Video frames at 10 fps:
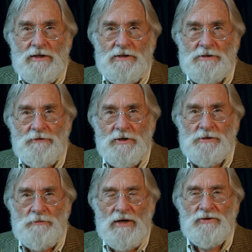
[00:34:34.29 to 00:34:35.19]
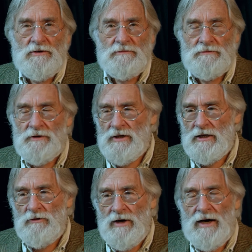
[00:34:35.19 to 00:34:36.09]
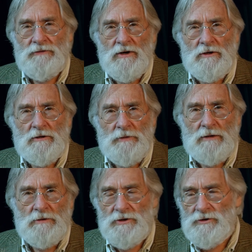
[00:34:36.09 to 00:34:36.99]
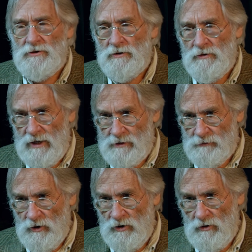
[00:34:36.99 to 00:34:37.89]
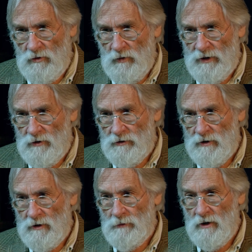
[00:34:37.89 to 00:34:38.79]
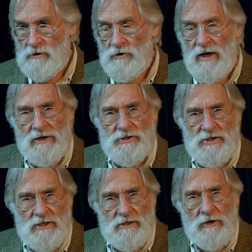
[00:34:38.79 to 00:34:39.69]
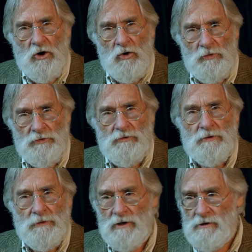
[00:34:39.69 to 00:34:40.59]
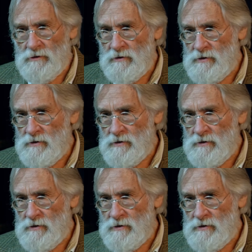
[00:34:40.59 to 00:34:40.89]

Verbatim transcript: It's a very special thing you have to learn to be able to do to grasp the whole while you're looking at parts or see the whole through the parts.